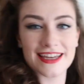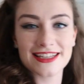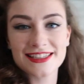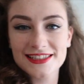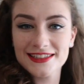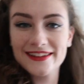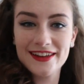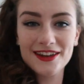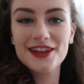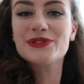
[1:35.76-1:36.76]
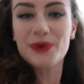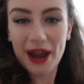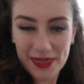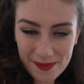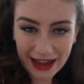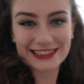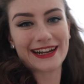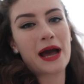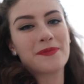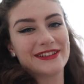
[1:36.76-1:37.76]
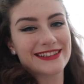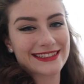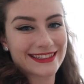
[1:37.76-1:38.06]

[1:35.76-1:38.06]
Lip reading: This is where the magic happens.